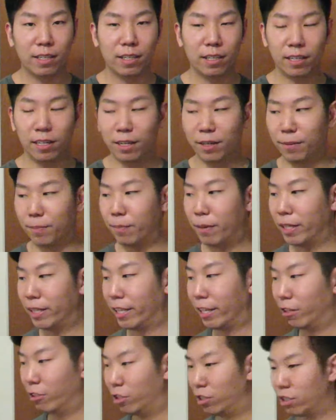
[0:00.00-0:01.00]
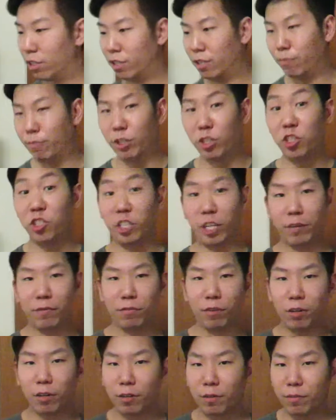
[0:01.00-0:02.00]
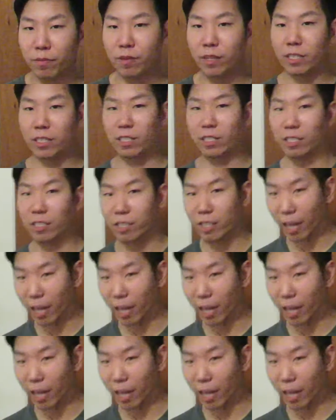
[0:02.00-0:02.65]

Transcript: I think it's much safer because he's